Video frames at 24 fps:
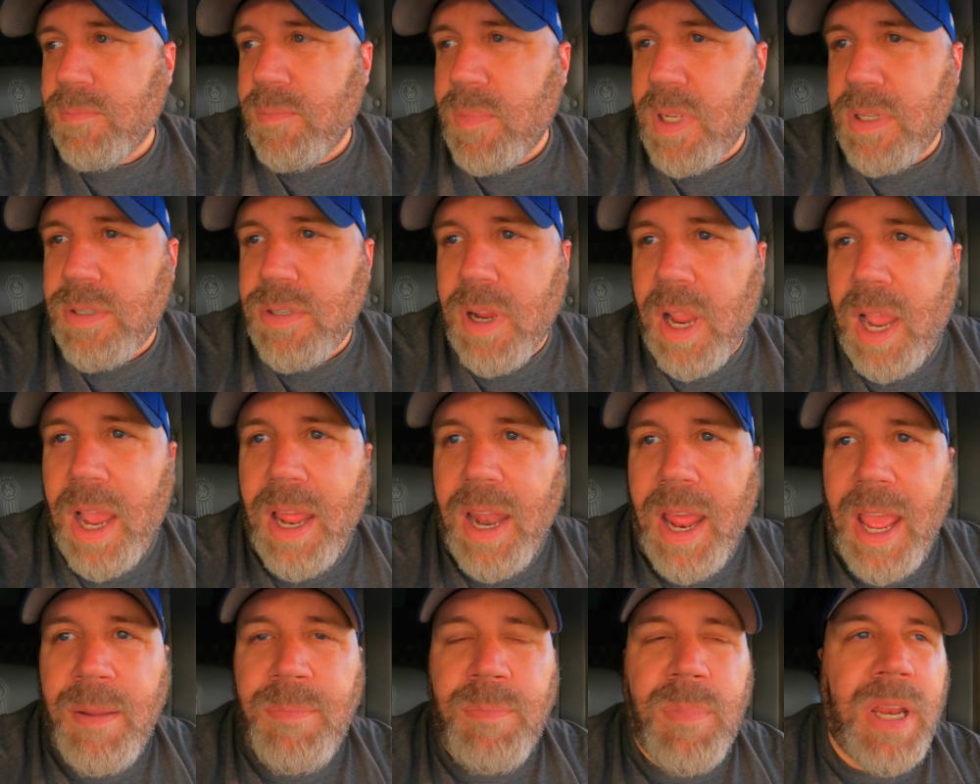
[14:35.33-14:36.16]
That's right.
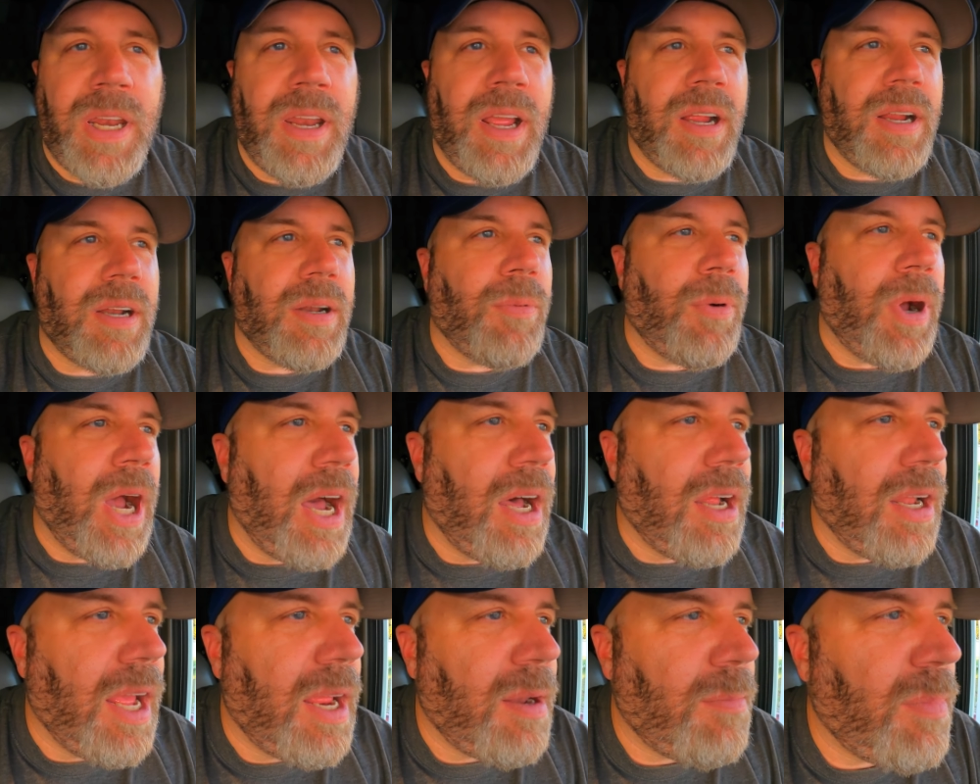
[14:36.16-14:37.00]
I hadn't been there in a
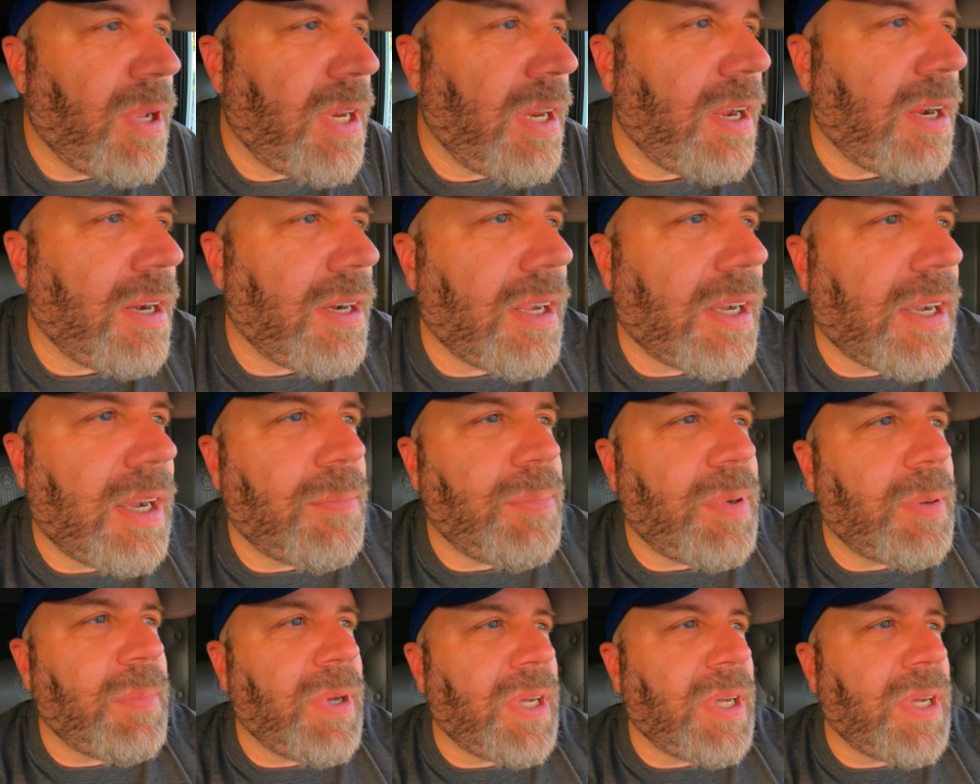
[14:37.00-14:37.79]
while. Hadn't been there in a couple of